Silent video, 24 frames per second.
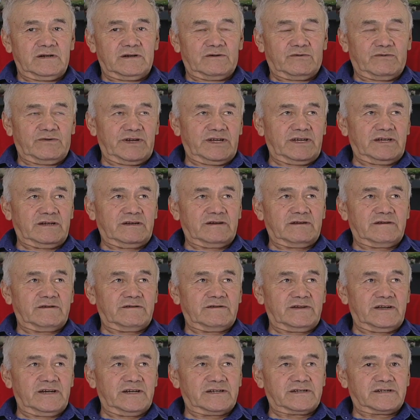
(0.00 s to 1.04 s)
Wait,
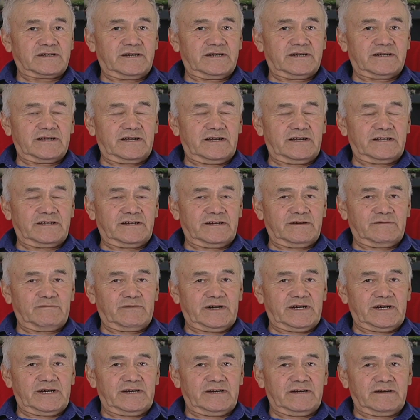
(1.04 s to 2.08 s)
nashkat earlier
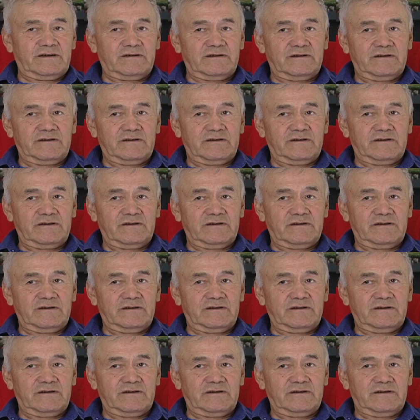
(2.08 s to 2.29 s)
my